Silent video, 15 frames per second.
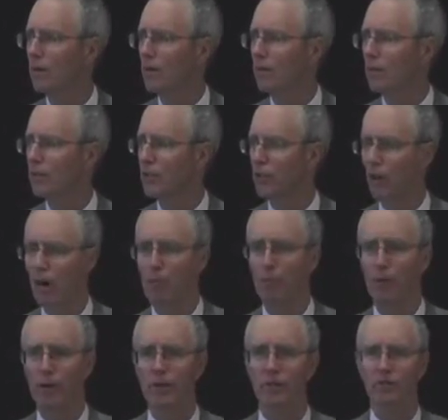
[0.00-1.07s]
that your
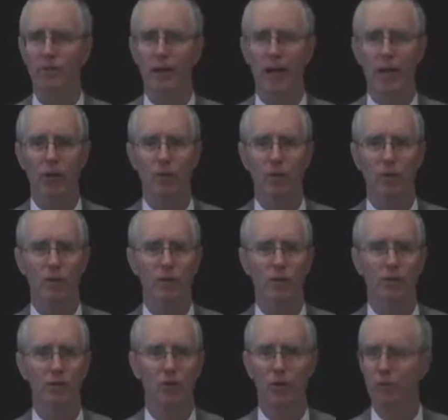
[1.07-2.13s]
operators can adequately
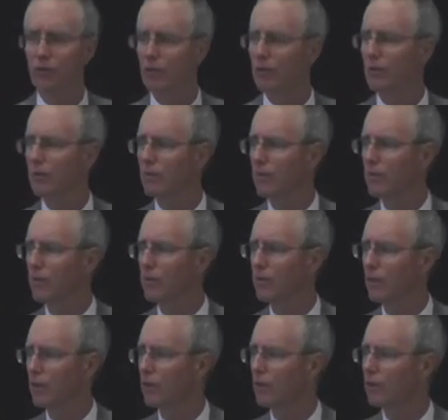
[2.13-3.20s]
address their
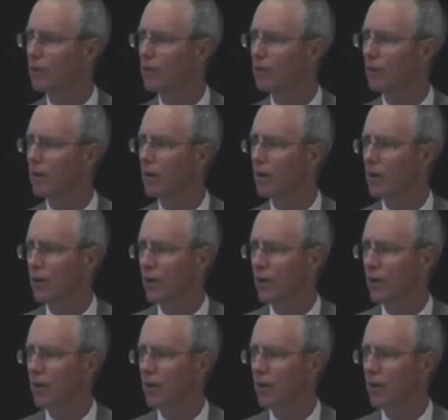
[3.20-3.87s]
equipment there.